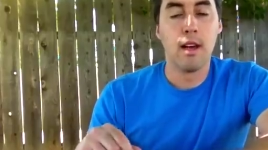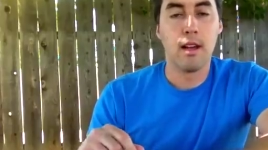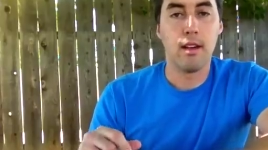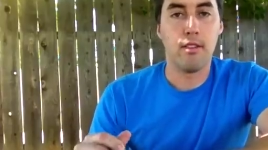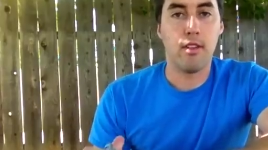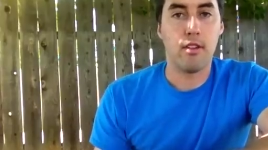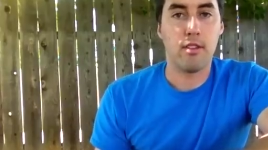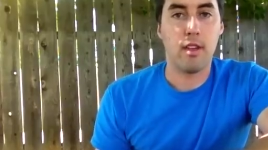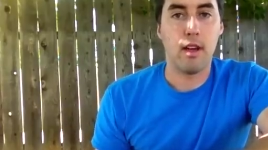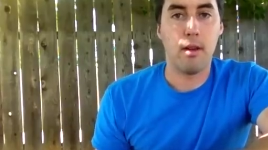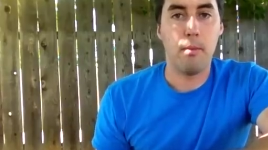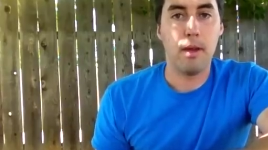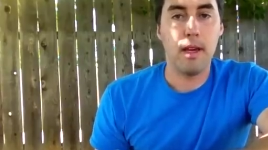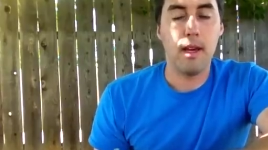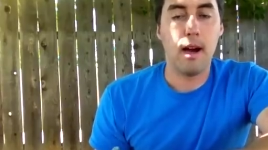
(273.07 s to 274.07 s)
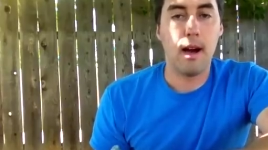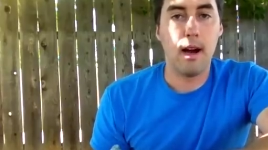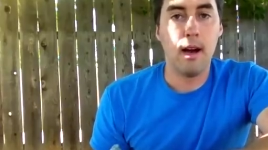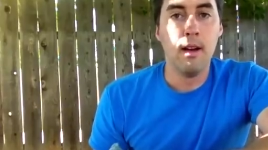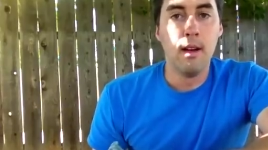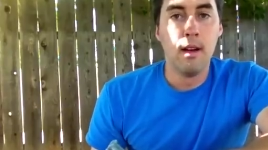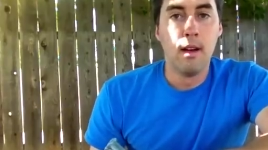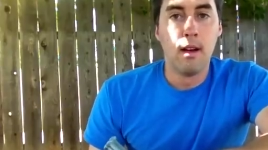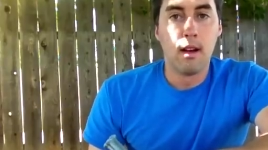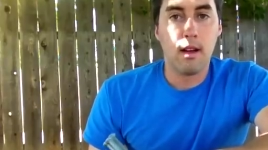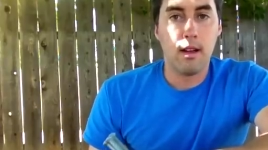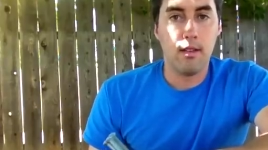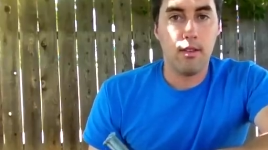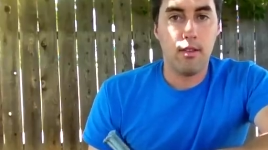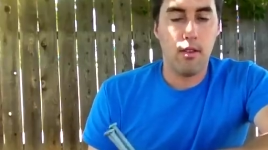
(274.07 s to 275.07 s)
because there's going to be uh,
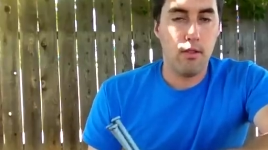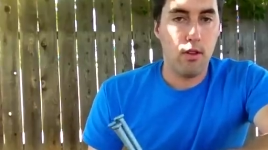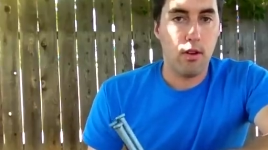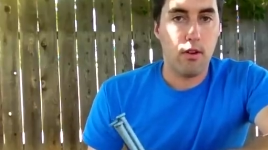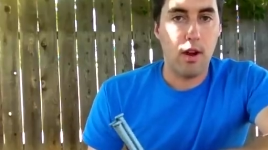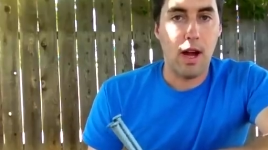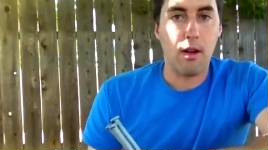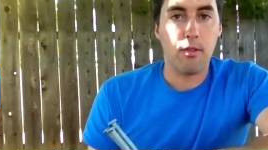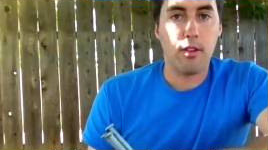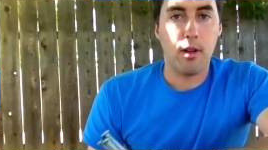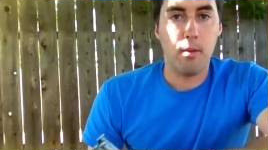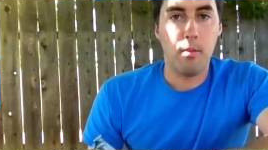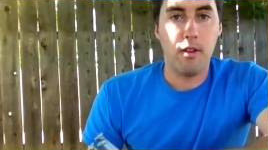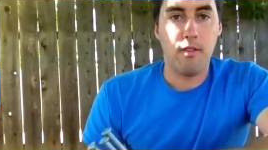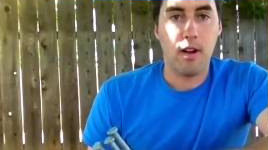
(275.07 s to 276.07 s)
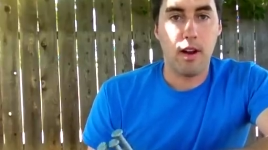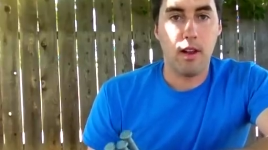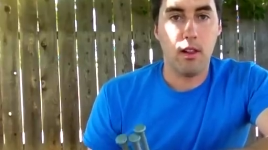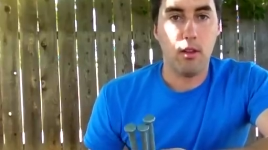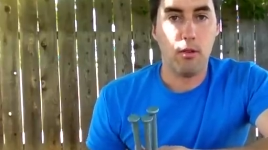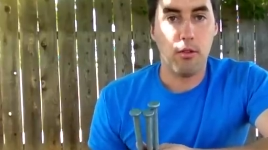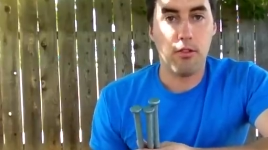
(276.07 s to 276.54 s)
because your ground's going to be very loose.